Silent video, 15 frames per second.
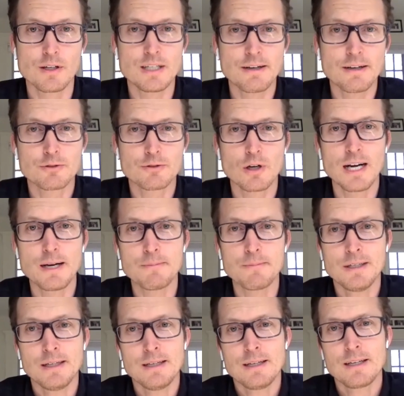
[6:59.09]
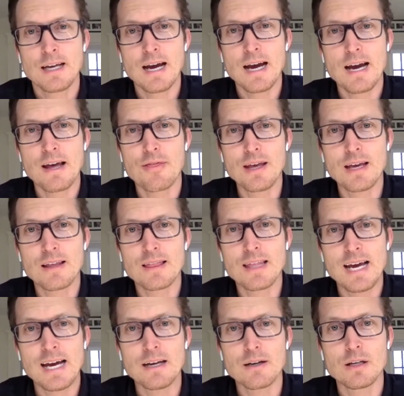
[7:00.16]
the DEF tribe. I, I think
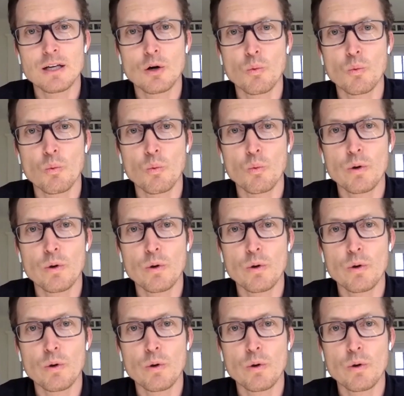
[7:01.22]
that, you know,